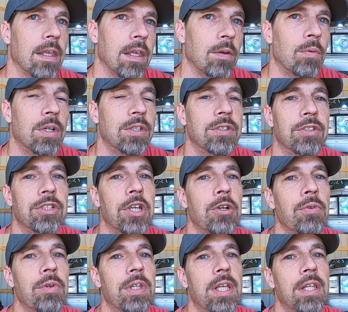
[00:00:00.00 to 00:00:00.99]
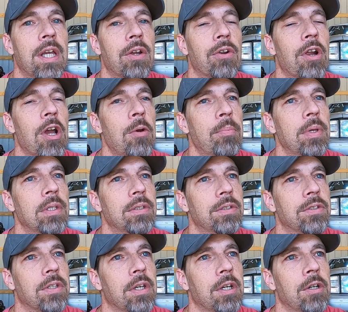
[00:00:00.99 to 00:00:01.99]
it wasn't showing that they were open,
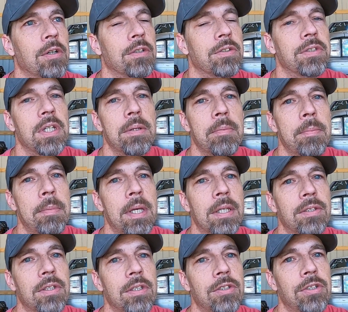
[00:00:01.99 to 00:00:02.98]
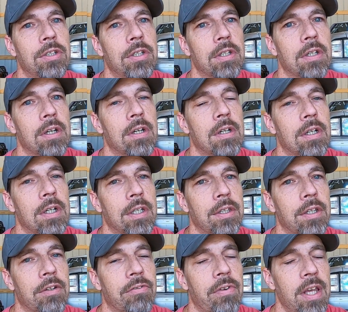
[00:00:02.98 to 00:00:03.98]
so I sent them a message on
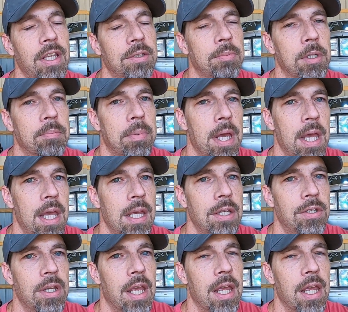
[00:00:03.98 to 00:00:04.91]
their Facebook page,